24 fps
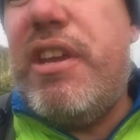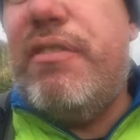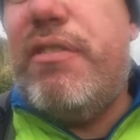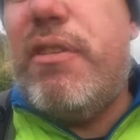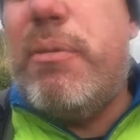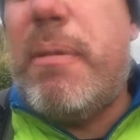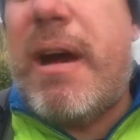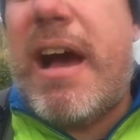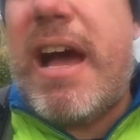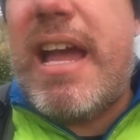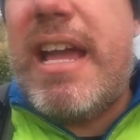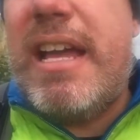of a
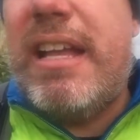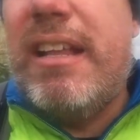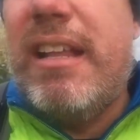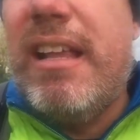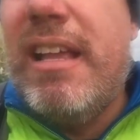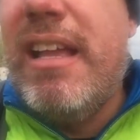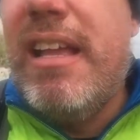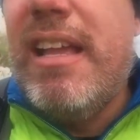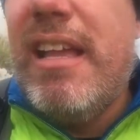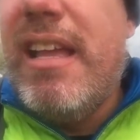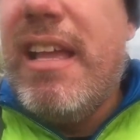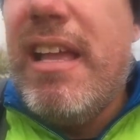mile,
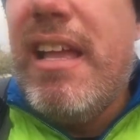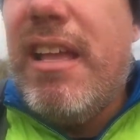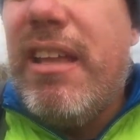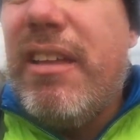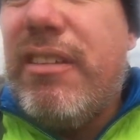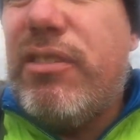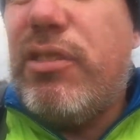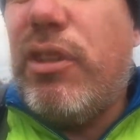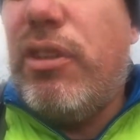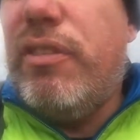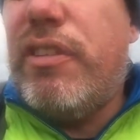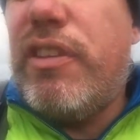
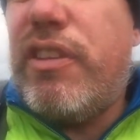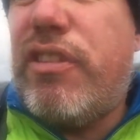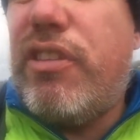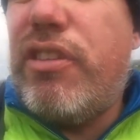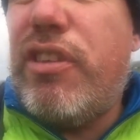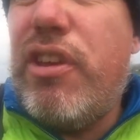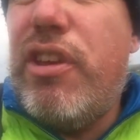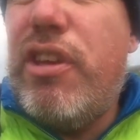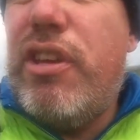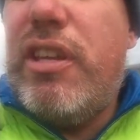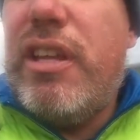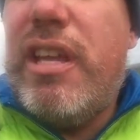sort of
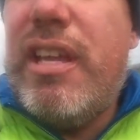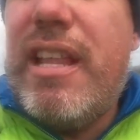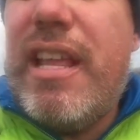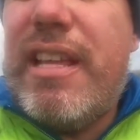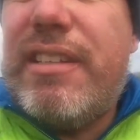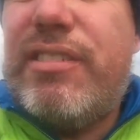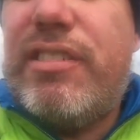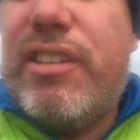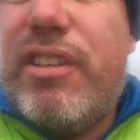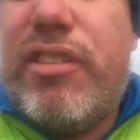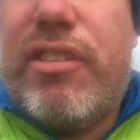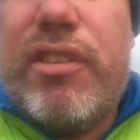
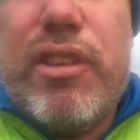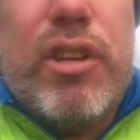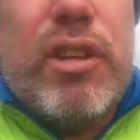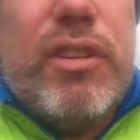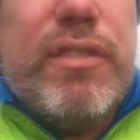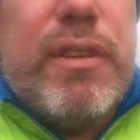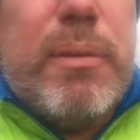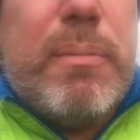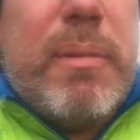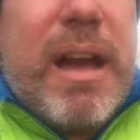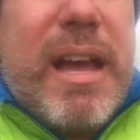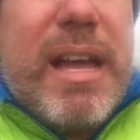less than a third
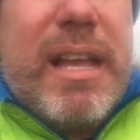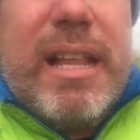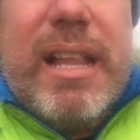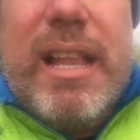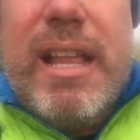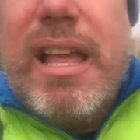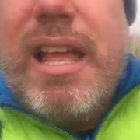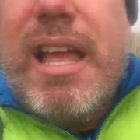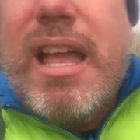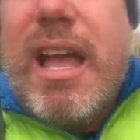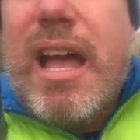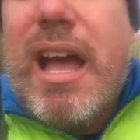of a mile
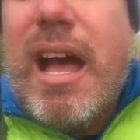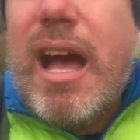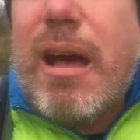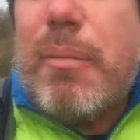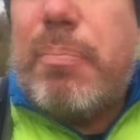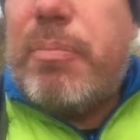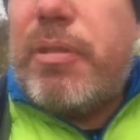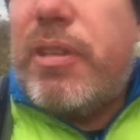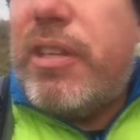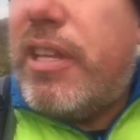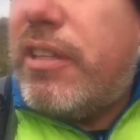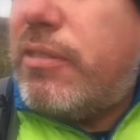
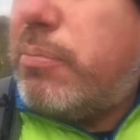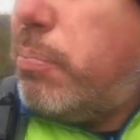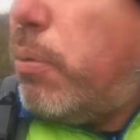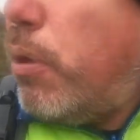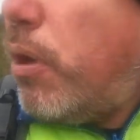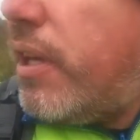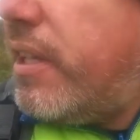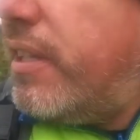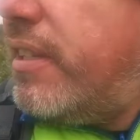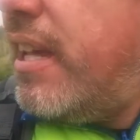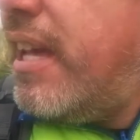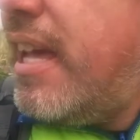up to this
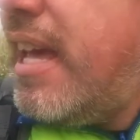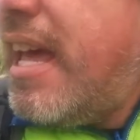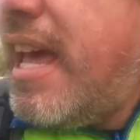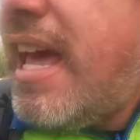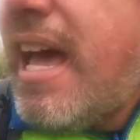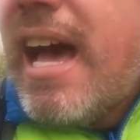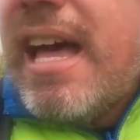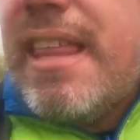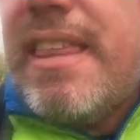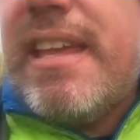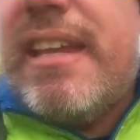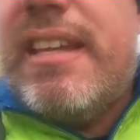point,
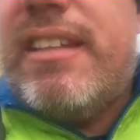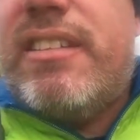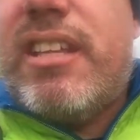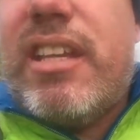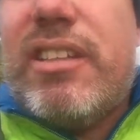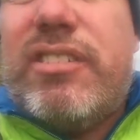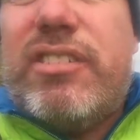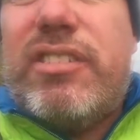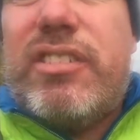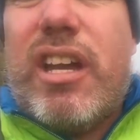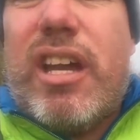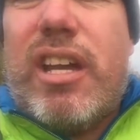and then it
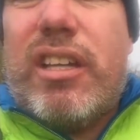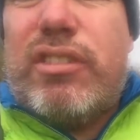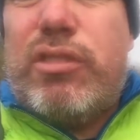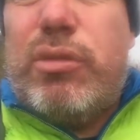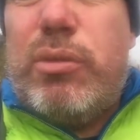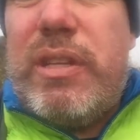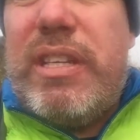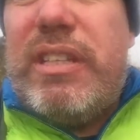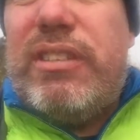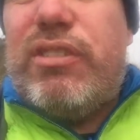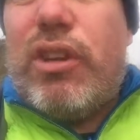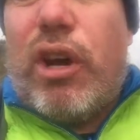does start
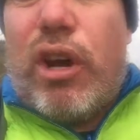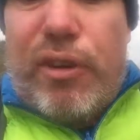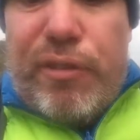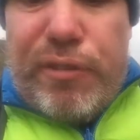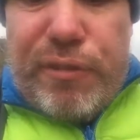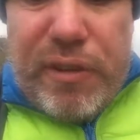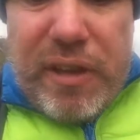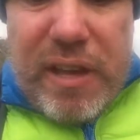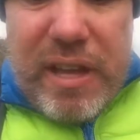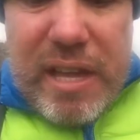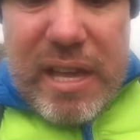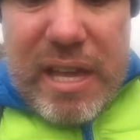to ease
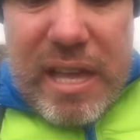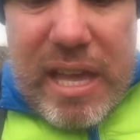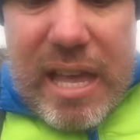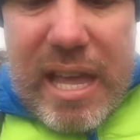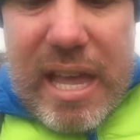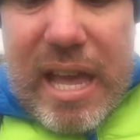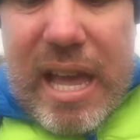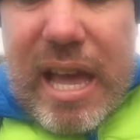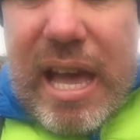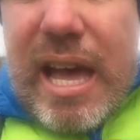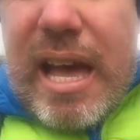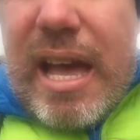off,
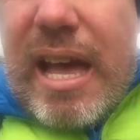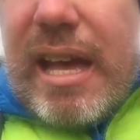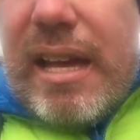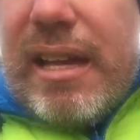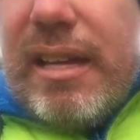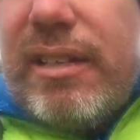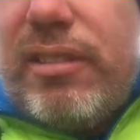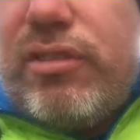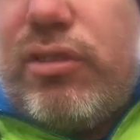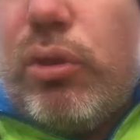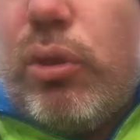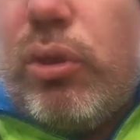
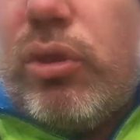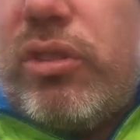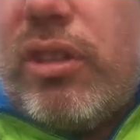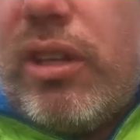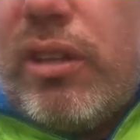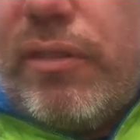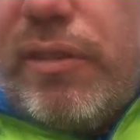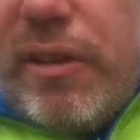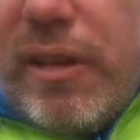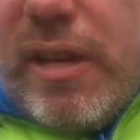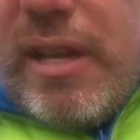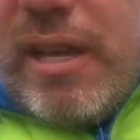sort
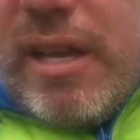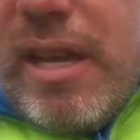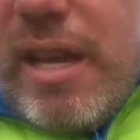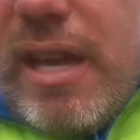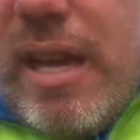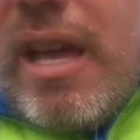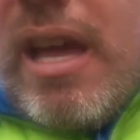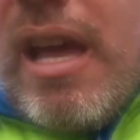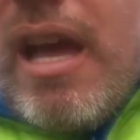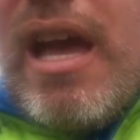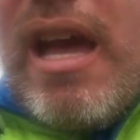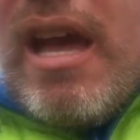of.
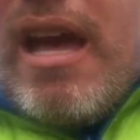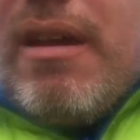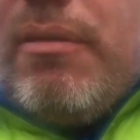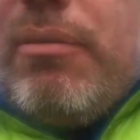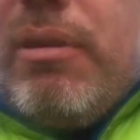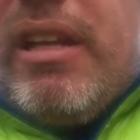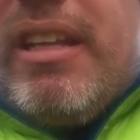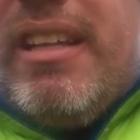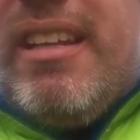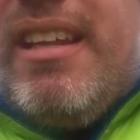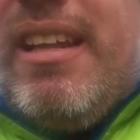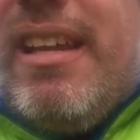
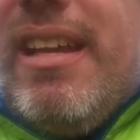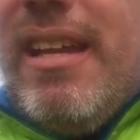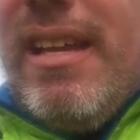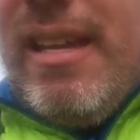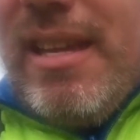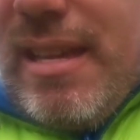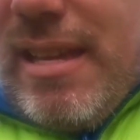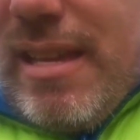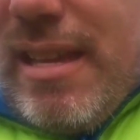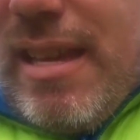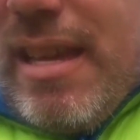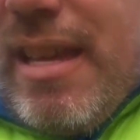Well,
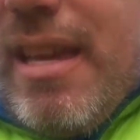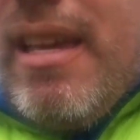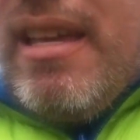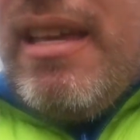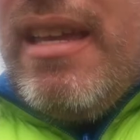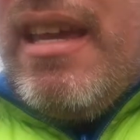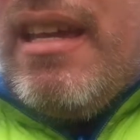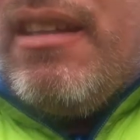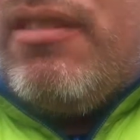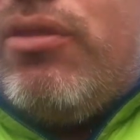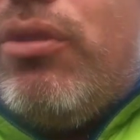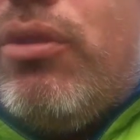
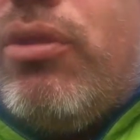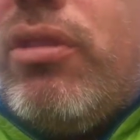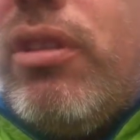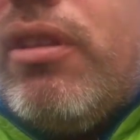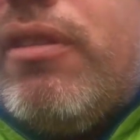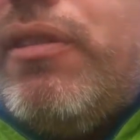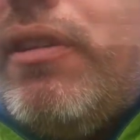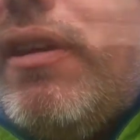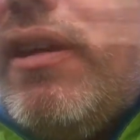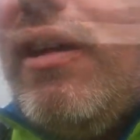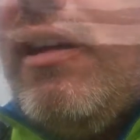yeah, sort of.